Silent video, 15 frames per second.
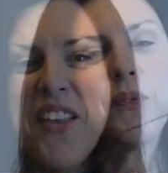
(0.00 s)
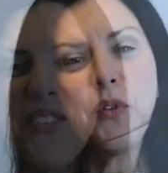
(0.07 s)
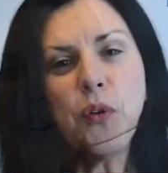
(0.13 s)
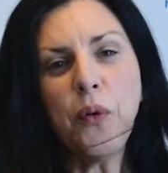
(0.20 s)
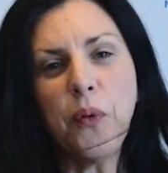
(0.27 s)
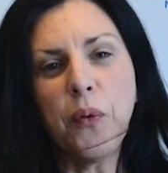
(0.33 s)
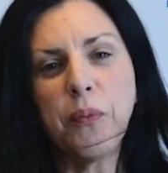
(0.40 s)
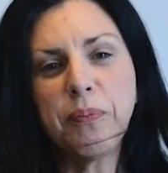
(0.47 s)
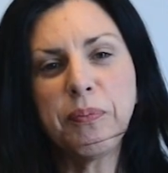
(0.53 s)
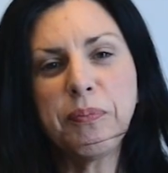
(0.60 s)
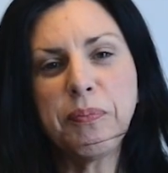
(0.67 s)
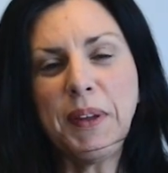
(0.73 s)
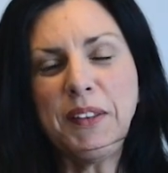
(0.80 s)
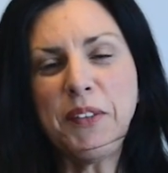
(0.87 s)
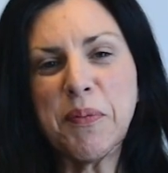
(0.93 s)
So,
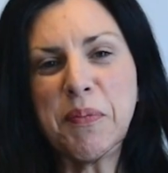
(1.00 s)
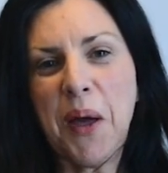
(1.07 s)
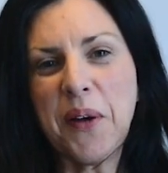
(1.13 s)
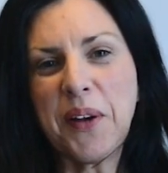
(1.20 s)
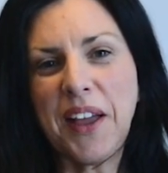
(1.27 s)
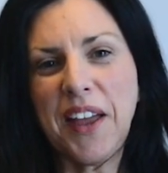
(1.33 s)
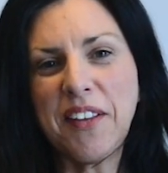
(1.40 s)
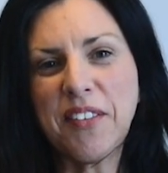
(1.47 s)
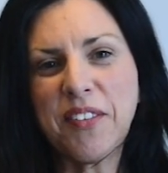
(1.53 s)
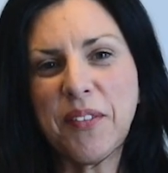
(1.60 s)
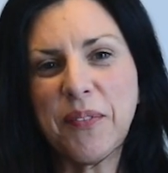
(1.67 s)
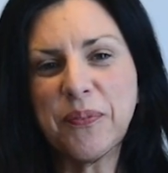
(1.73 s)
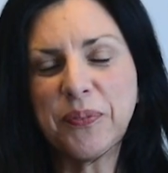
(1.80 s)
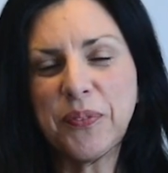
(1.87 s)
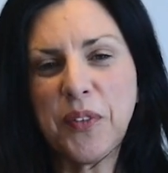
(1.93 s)
beta
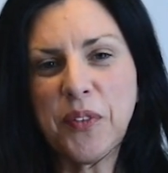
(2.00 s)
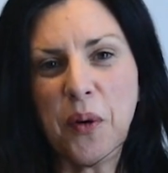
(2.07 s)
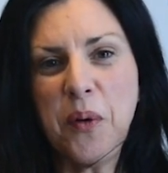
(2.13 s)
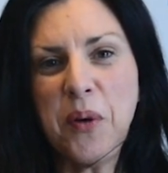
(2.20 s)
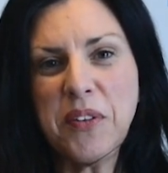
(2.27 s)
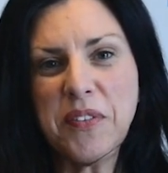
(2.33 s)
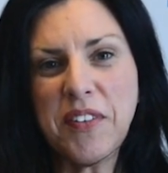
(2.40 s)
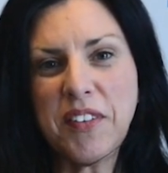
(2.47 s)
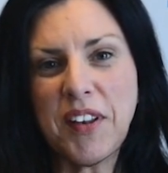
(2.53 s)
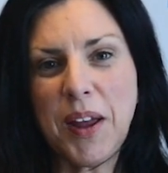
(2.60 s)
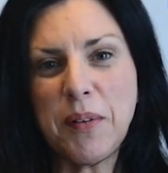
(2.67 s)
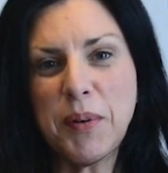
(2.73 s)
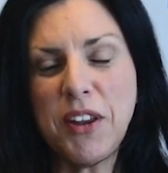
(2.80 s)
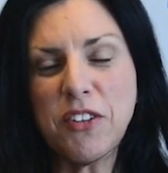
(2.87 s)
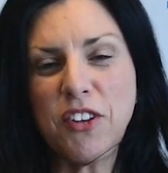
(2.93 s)
blockers. So, we've
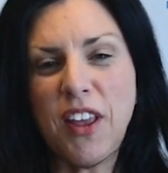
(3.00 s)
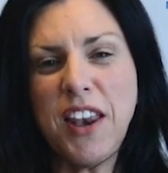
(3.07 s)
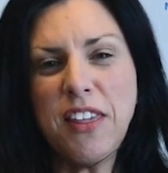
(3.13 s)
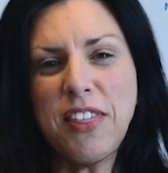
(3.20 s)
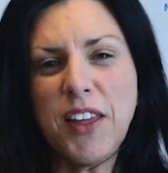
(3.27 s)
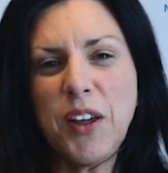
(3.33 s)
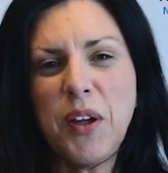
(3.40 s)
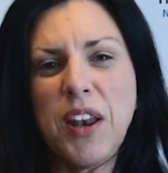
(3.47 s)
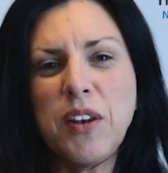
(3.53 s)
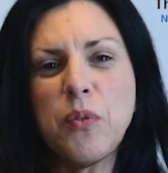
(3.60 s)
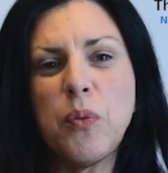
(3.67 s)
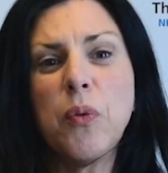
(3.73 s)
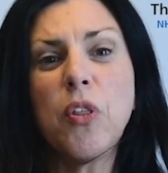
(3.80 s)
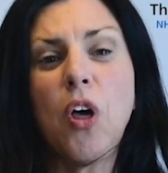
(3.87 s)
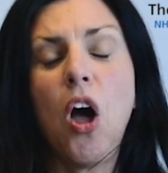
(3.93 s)
established anything
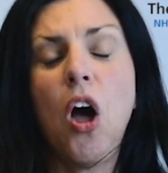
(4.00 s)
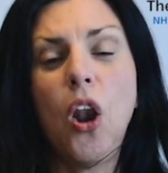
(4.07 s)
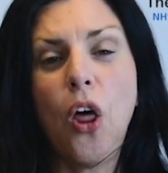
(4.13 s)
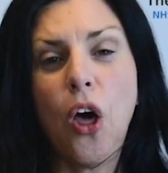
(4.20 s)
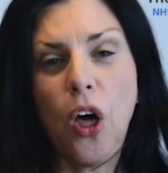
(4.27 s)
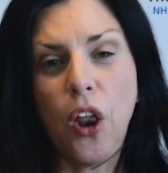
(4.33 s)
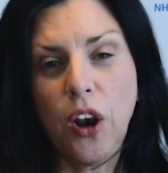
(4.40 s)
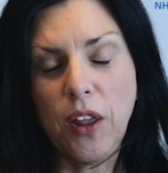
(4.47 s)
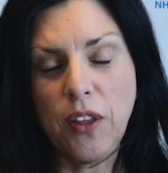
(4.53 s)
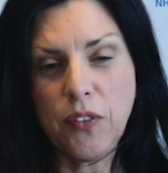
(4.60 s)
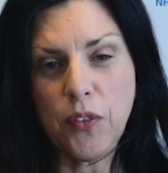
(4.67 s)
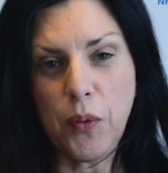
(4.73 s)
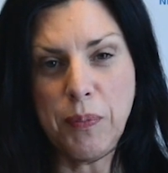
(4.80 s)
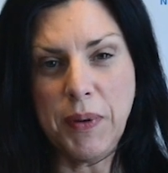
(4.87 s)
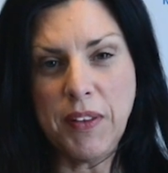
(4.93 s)
in with all,
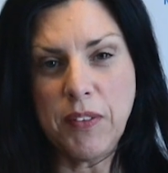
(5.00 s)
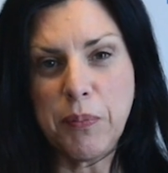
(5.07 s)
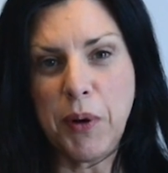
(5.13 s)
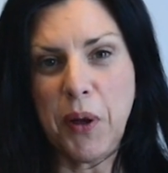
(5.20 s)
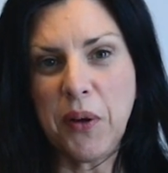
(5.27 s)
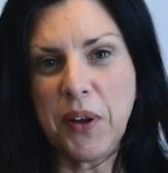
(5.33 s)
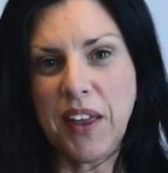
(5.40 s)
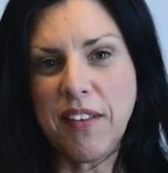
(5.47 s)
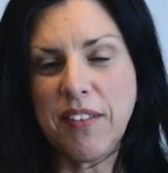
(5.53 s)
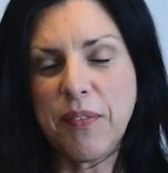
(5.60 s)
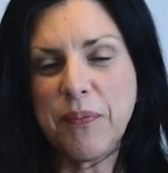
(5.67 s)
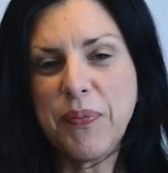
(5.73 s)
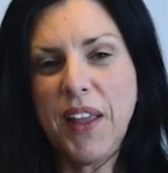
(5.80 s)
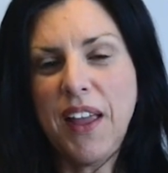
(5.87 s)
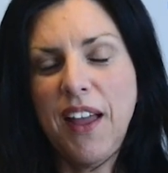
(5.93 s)
So, beta blockers
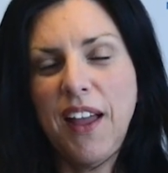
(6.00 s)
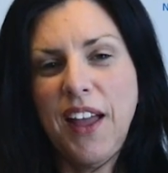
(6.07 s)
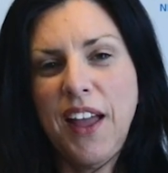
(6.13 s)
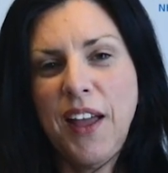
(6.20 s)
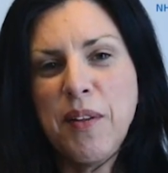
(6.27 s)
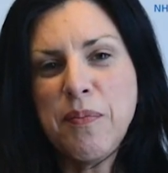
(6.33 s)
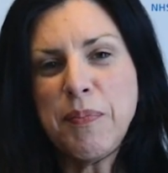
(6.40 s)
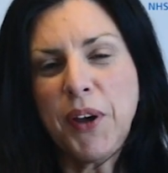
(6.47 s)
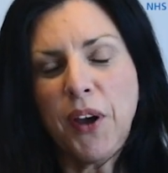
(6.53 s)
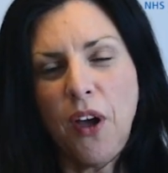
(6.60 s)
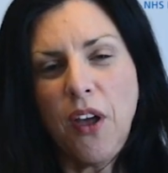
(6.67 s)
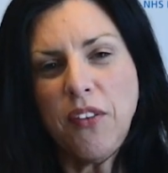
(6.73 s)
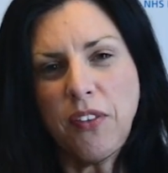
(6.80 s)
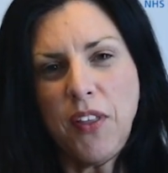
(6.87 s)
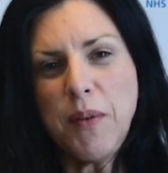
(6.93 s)

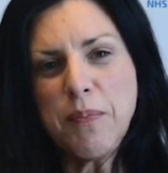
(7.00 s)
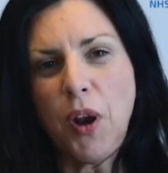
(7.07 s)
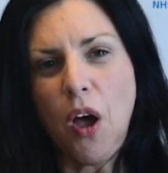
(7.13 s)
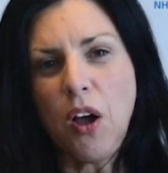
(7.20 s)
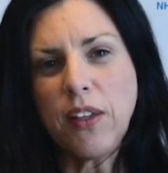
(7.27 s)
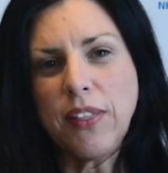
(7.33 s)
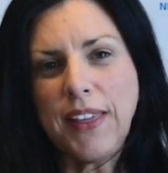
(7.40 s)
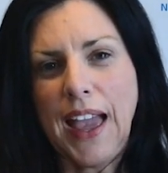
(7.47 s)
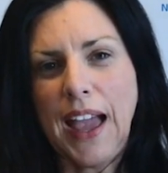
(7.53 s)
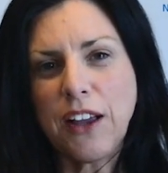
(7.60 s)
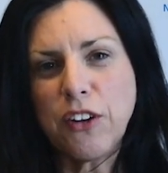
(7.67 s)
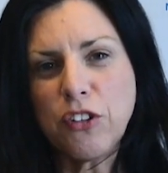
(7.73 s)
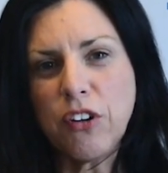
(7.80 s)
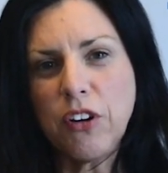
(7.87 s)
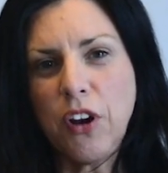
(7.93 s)
because they block the
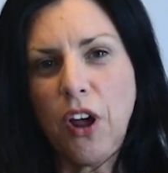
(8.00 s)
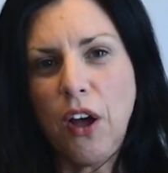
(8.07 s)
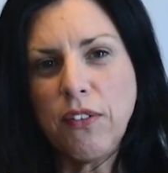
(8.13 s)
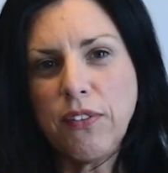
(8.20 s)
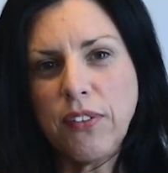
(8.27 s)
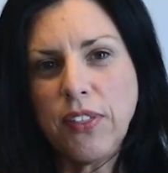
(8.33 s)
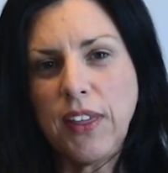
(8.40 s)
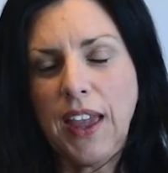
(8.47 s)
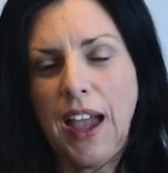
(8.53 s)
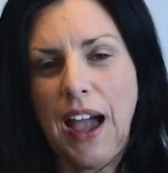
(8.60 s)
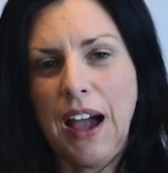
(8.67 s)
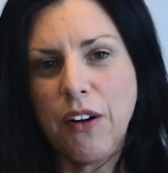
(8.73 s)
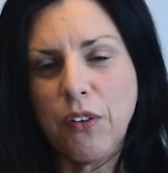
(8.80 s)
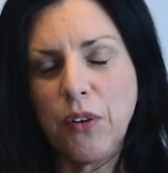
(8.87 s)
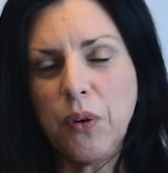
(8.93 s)
action of the
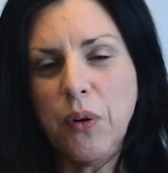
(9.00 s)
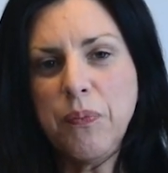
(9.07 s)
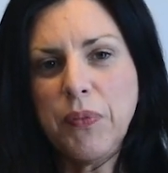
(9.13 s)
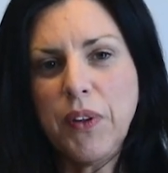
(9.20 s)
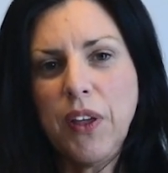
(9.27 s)
arrow,